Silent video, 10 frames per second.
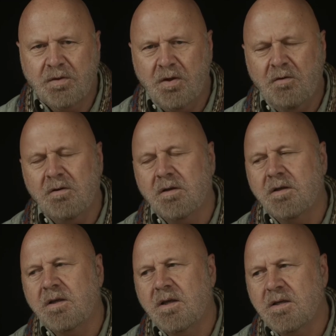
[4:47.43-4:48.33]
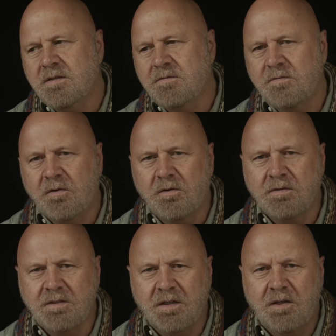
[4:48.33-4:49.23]
Currently, as far
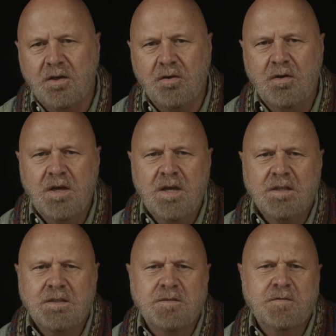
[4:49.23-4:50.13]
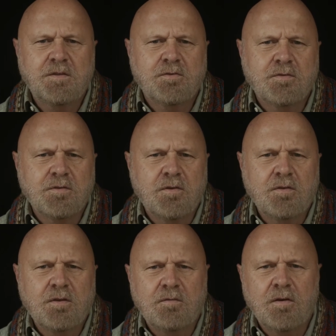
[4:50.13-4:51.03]
as I know, this feature is
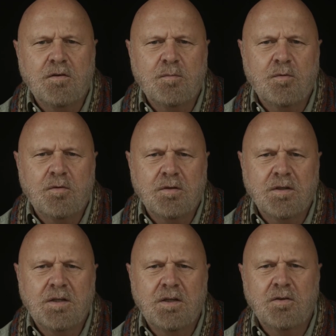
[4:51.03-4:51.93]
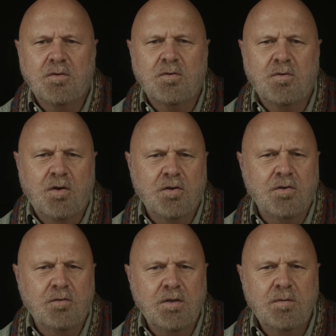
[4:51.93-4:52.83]
only available on Kindle
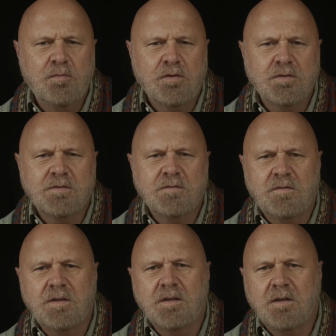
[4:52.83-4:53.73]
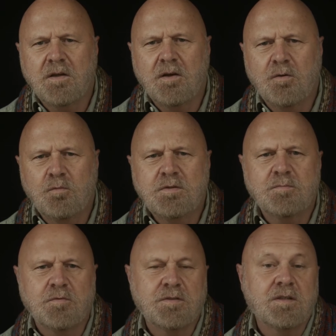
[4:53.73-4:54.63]
audio ebooks via their
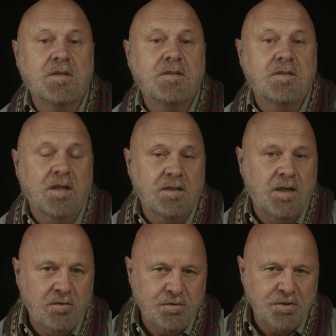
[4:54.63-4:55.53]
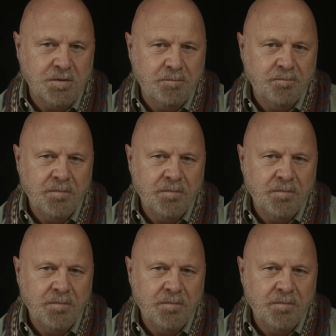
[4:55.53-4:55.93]
WhisperSync technology.